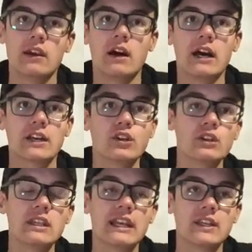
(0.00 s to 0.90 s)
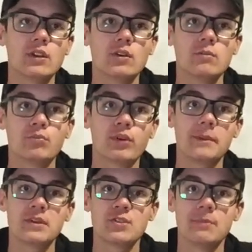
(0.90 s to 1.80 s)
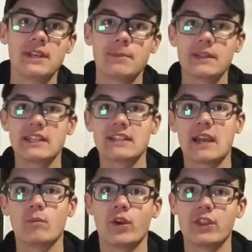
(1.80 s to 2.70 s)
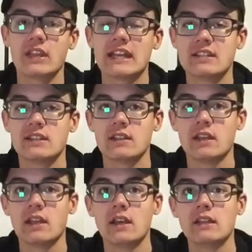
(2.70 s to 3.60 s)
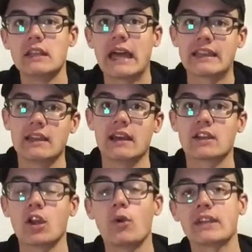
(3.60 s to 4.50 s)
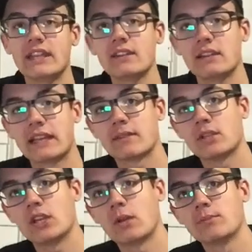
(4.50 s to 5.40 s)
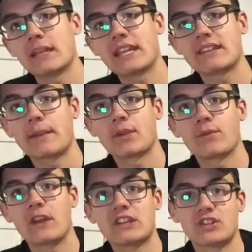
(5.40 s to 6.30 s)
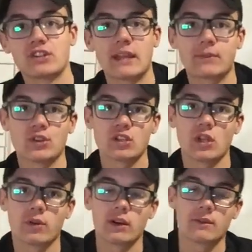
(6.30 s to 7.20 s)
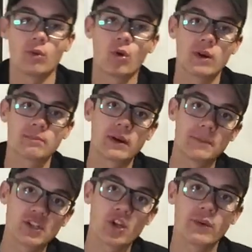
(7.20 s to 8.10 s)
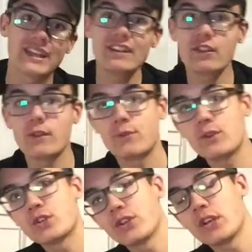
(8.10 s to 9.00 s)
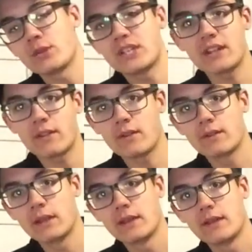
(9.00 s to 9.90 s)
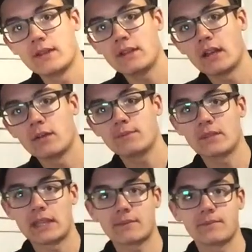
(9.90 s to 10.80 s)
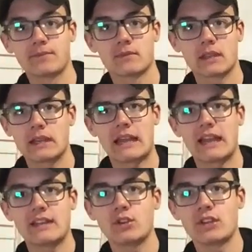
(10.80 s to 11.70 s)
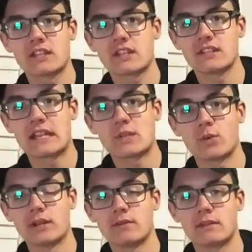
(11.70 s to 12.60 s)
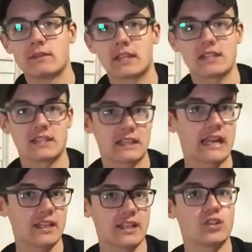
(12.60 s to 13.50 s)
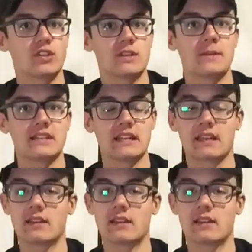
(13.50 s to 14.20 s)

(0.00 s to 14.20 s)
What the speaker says: It could let you pretty much manipulate time, whether that's making time go faster, time go slower, or pretty much going into the future, seeing, I do this because it kind of shows up as